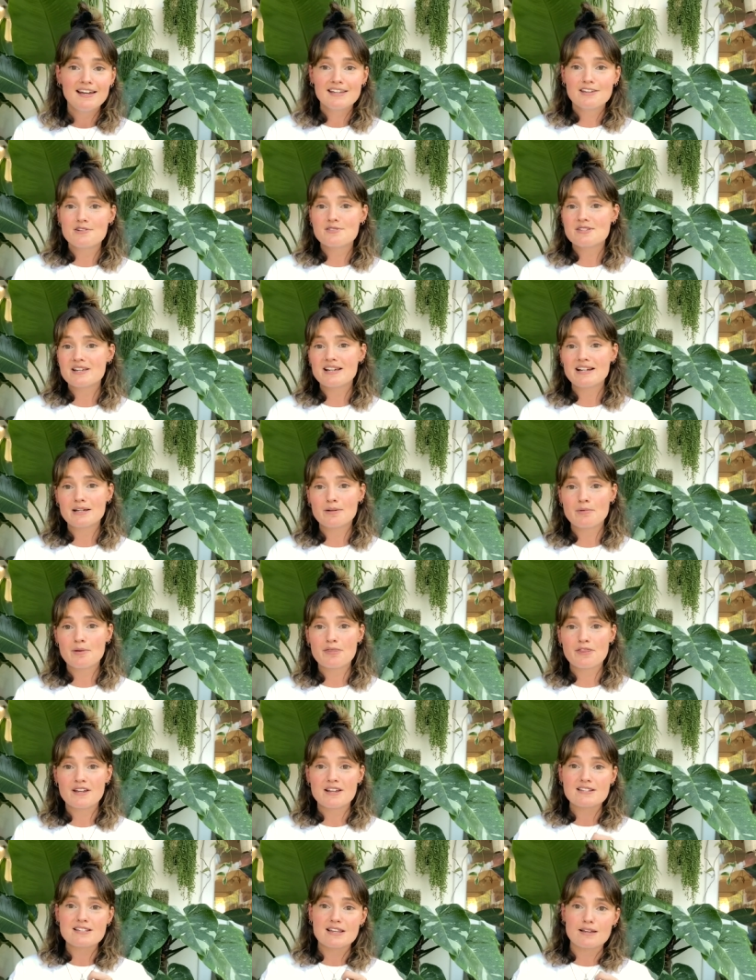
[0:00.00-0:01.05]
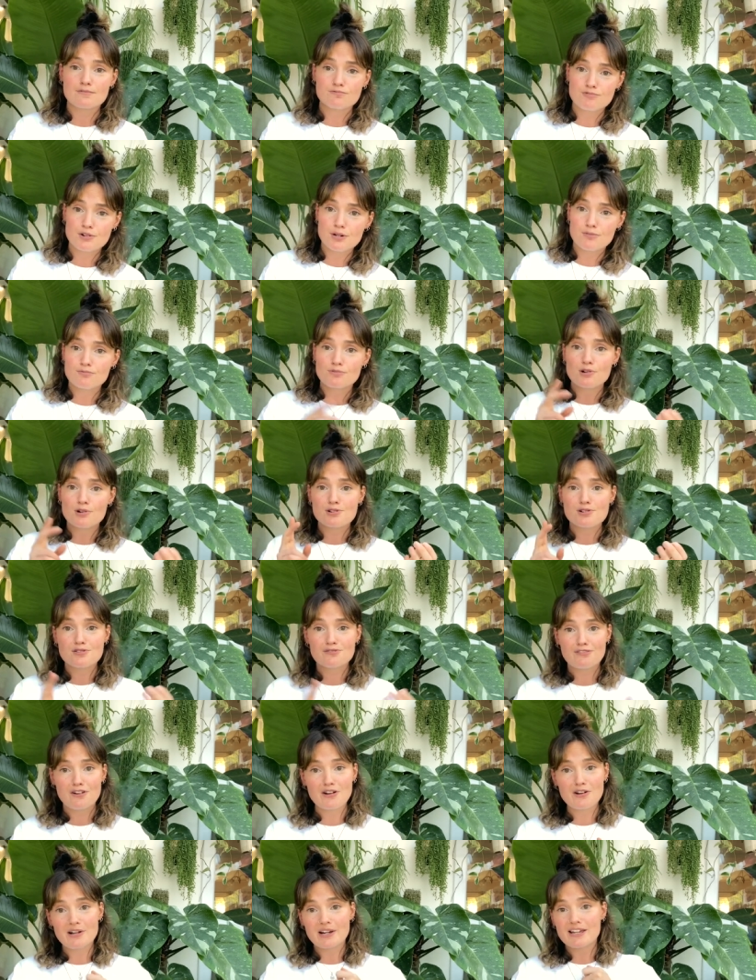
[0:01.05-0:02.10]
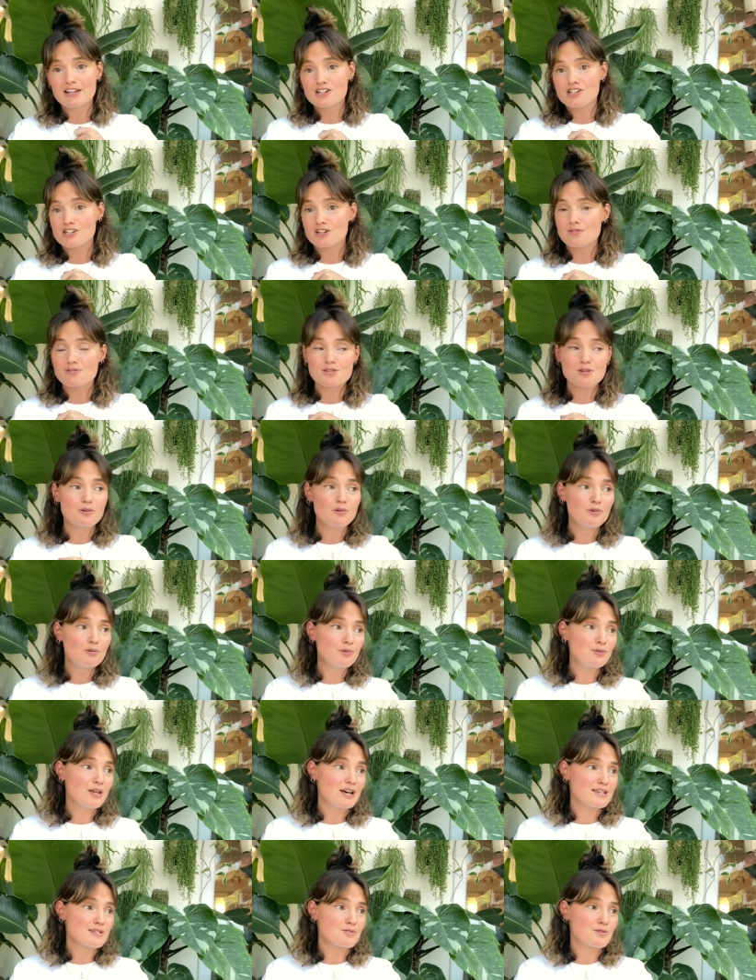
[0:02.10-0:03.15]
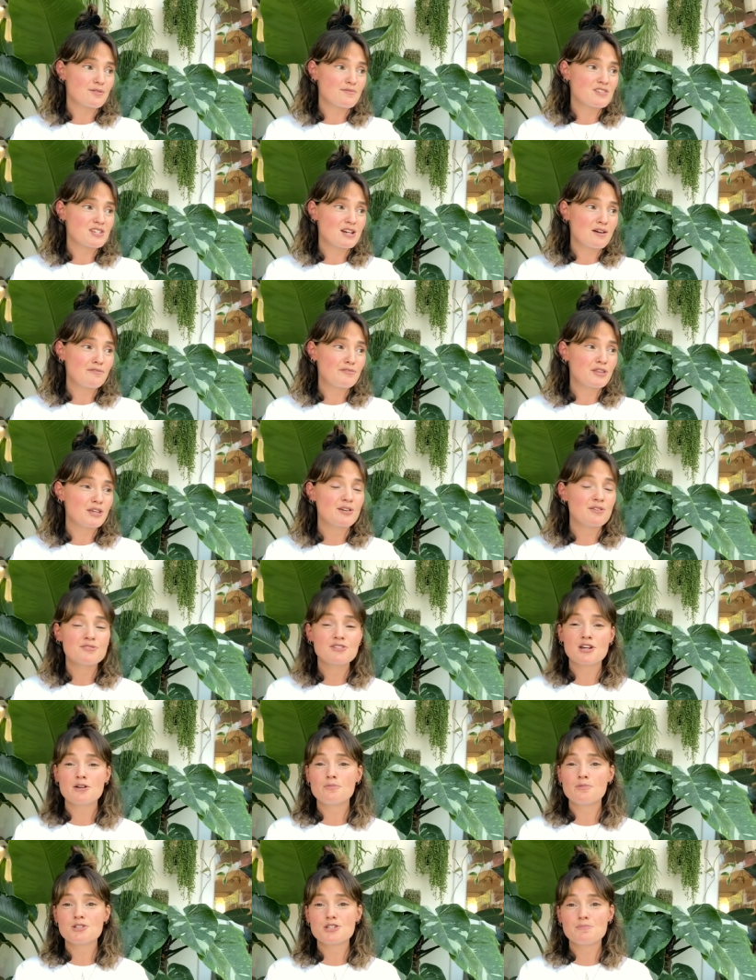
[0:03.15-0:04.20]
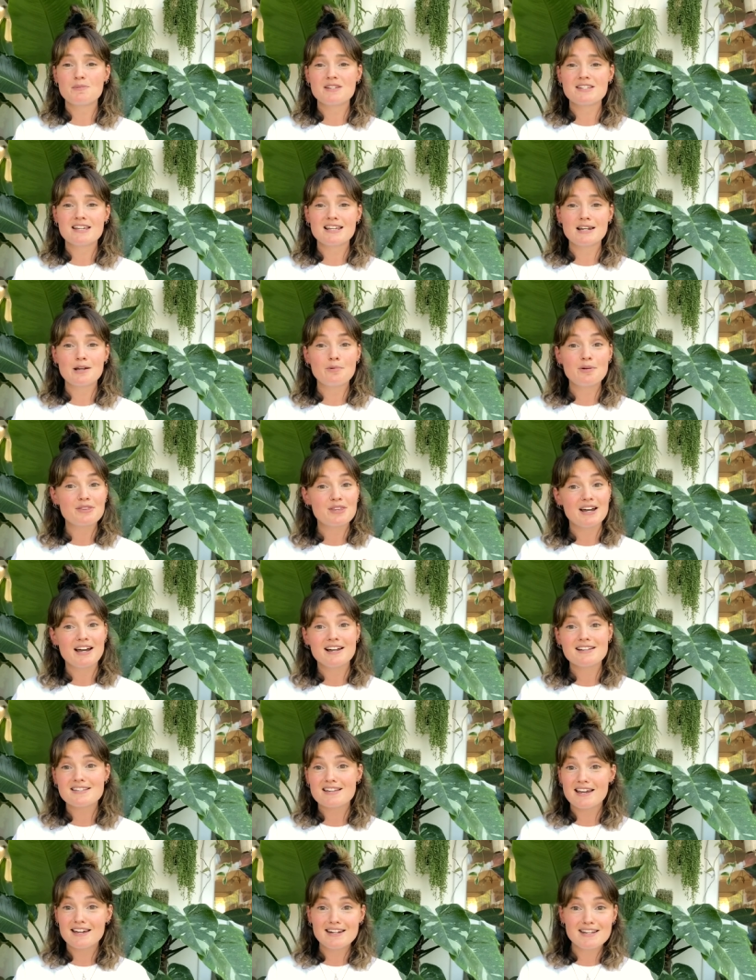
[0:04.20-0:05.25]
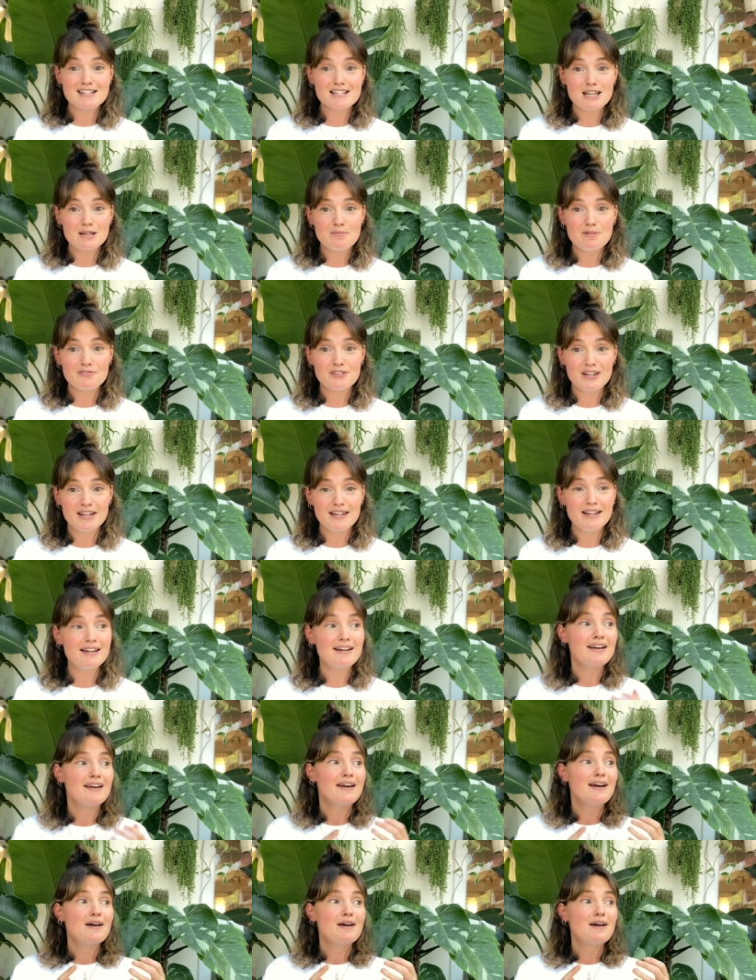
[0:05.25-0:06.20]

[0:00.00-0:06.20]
you're dealing with things like root rot, fungal issues, all that sort of stuff that you don't want to be dealing with at any time of year,